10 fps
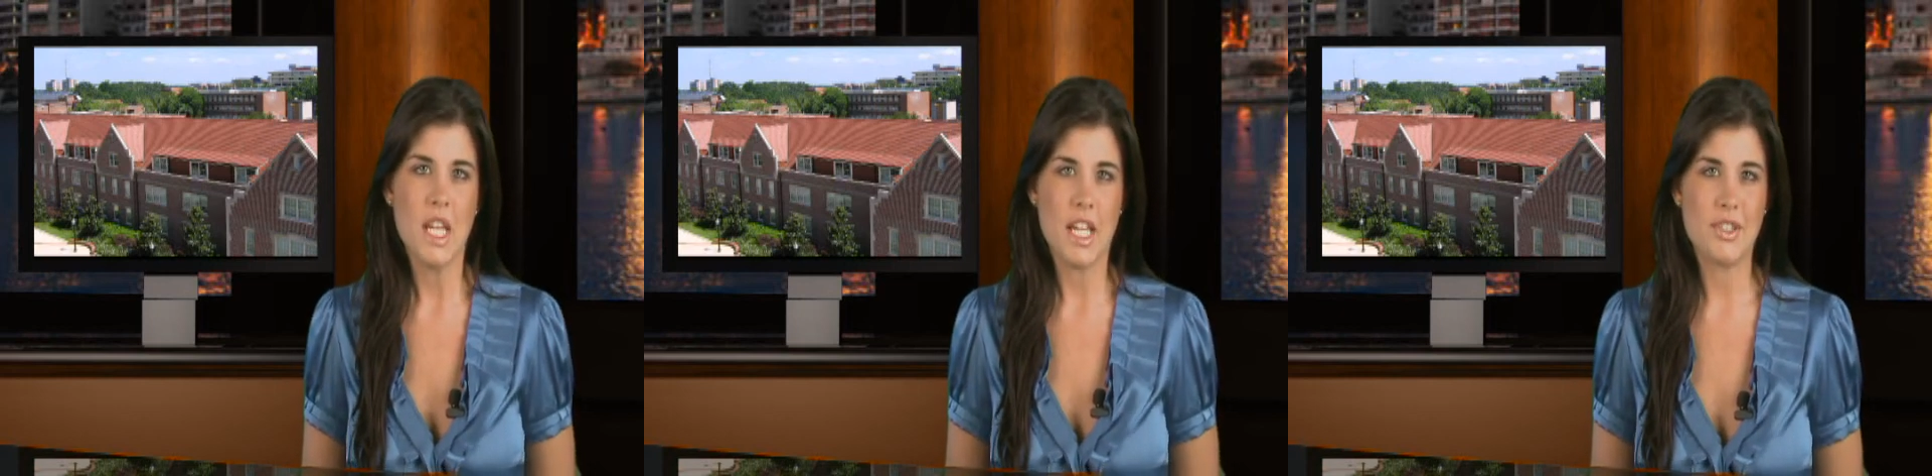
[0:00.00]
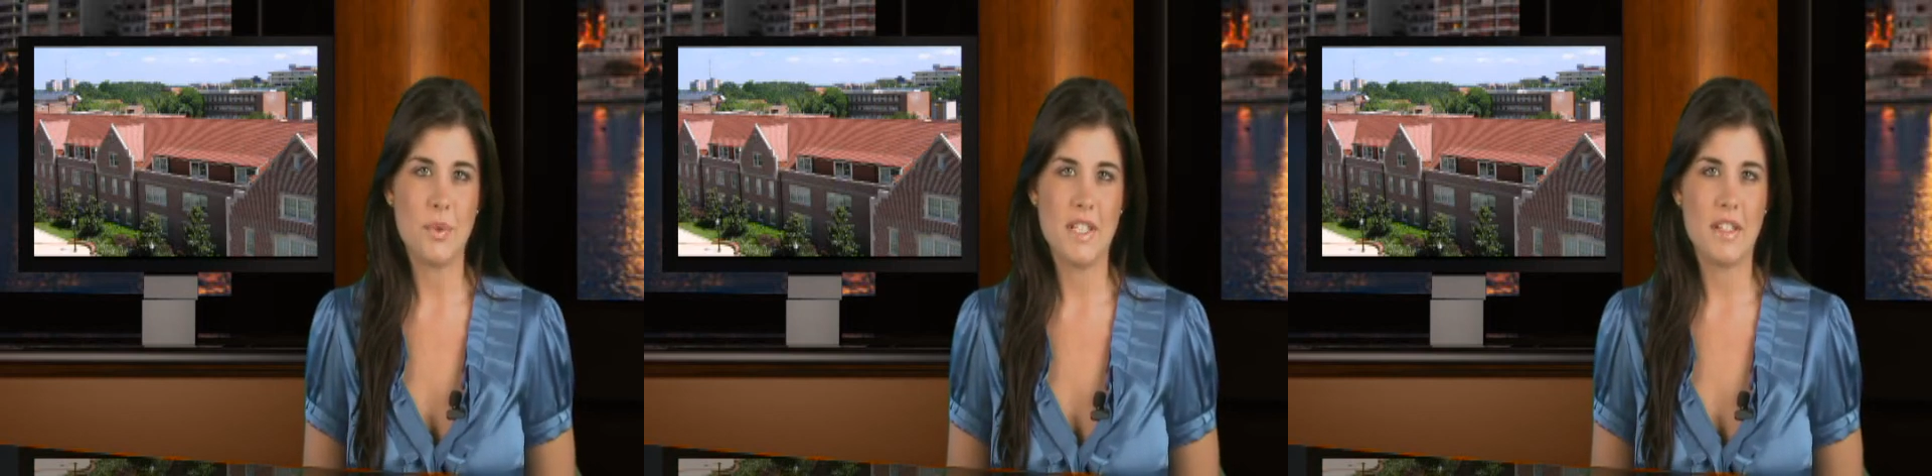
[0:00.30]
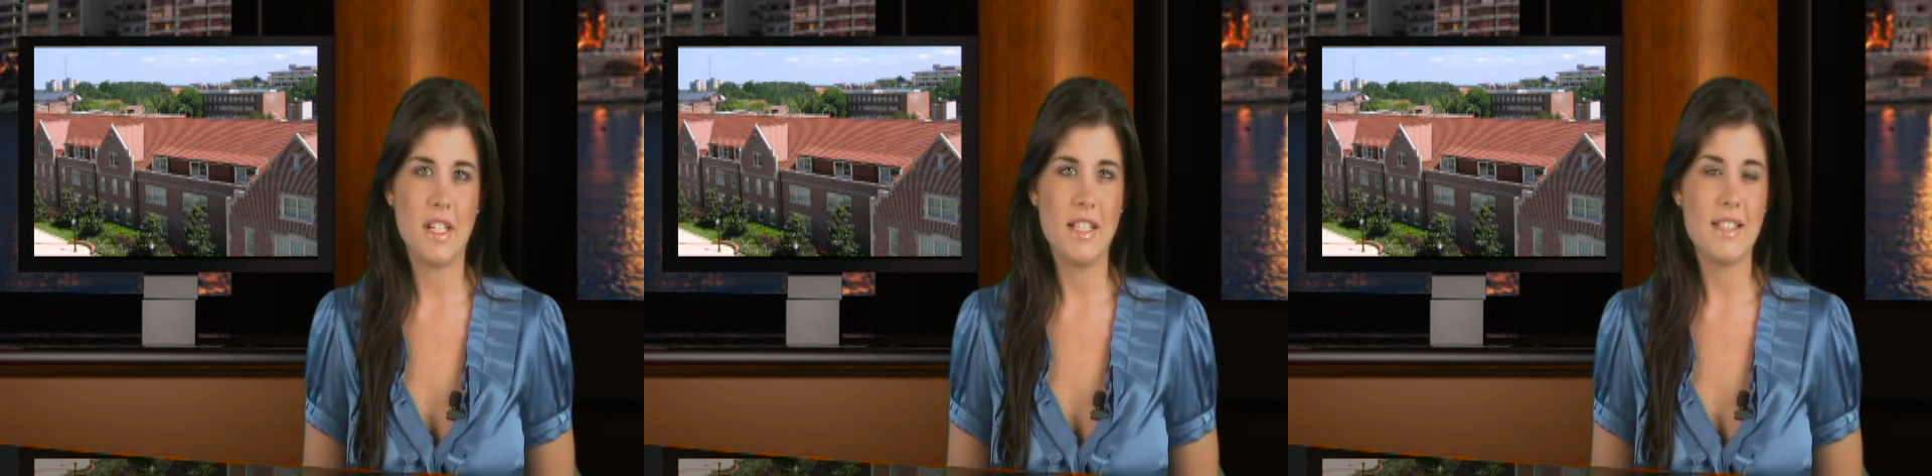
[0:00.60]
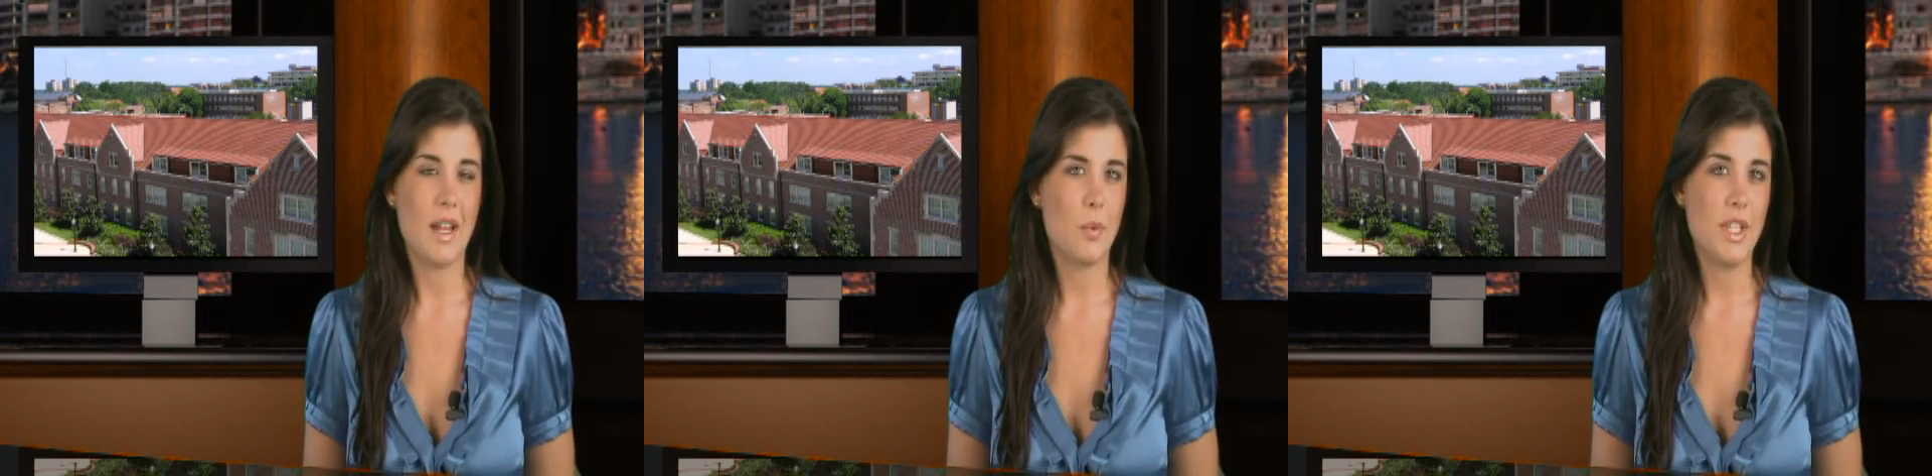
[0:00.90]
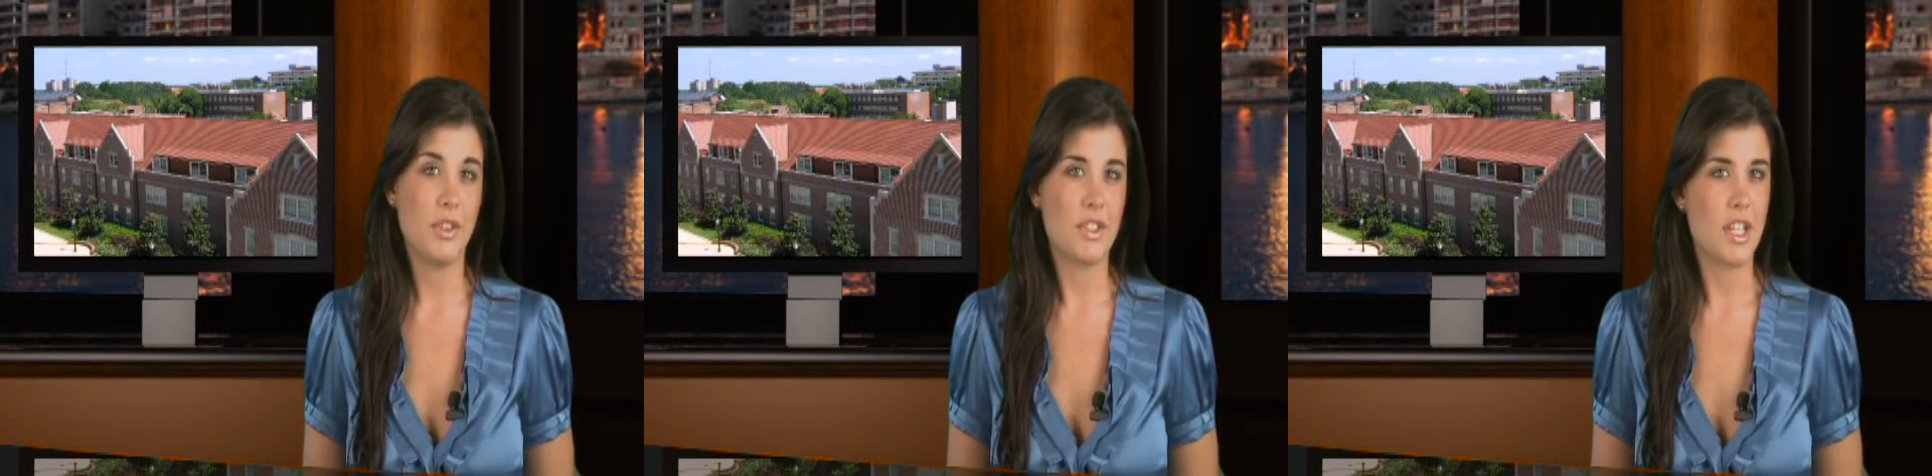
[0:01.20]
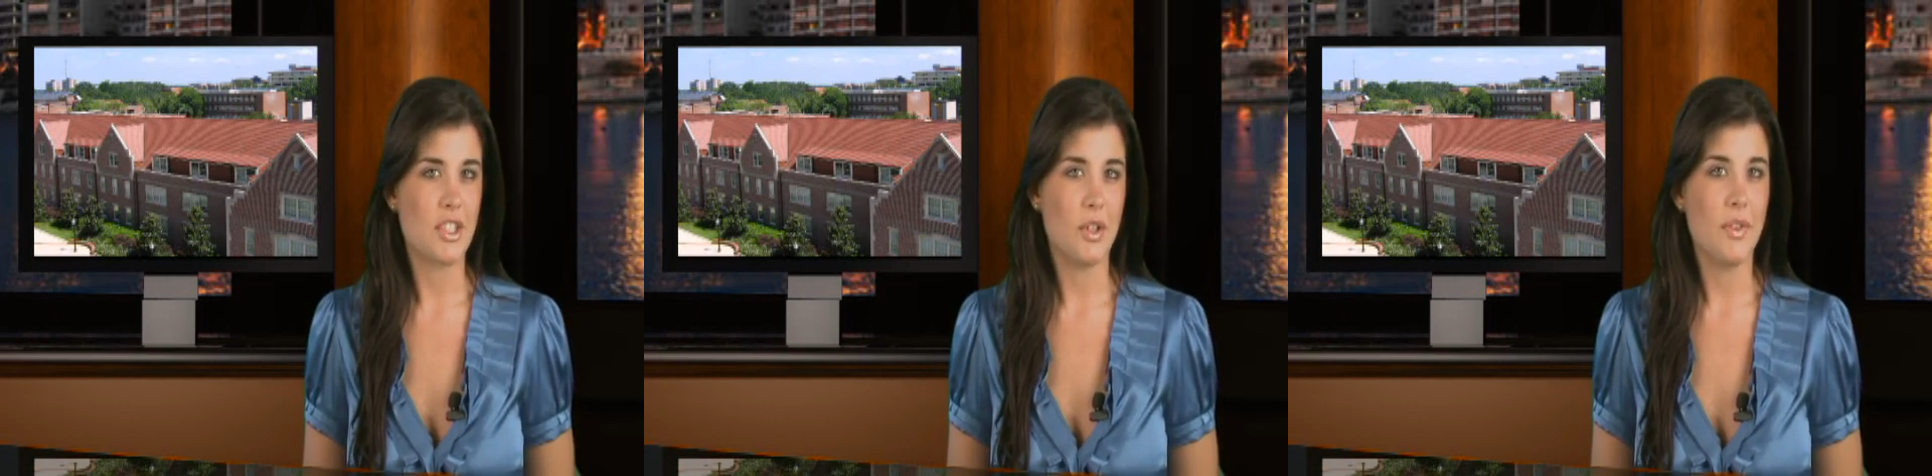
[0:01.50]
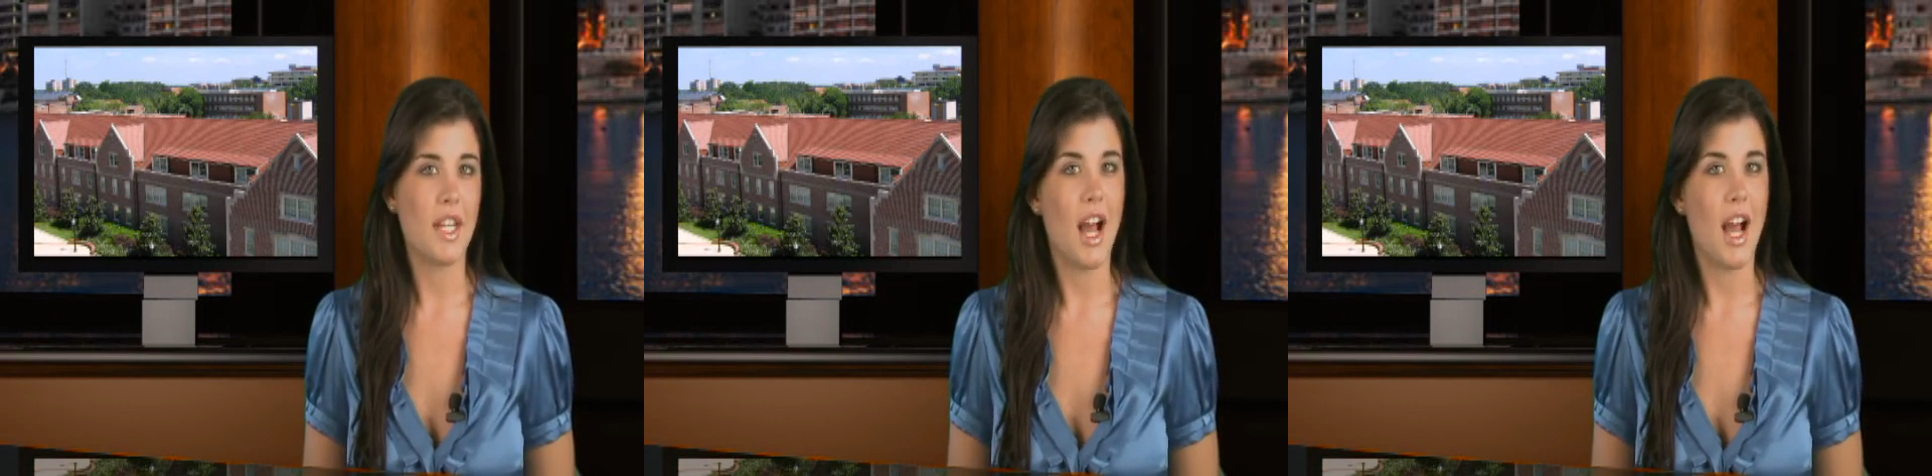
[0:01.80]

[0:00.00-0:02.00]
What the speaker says: His reason is that research has shown that